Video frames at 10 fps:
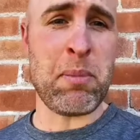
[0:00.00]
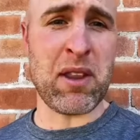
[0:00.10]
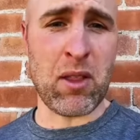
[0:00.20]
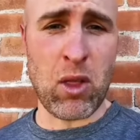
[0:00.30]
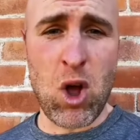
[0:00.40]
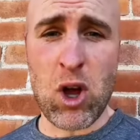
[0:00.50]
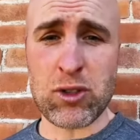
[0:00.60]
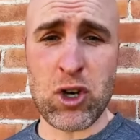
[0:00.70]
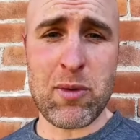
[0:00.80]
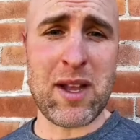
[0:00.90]
but in the long
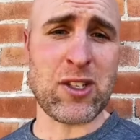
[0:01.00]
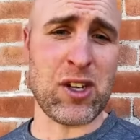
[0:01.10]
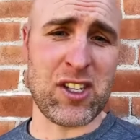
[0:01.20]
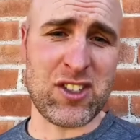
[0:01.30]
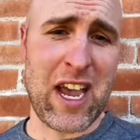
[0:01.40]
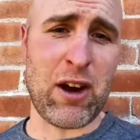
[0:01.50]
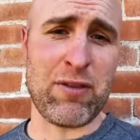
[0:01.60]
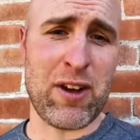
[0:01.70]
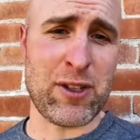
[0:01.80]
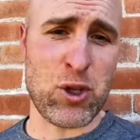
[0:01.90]
term, it's going to
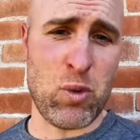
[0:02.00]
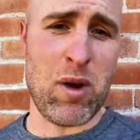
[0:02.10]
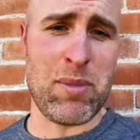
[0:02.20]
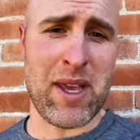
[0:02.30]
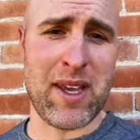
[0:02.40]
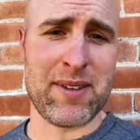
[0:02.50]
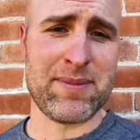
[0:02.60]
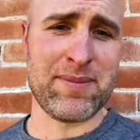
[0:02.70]
sacrifice your well being.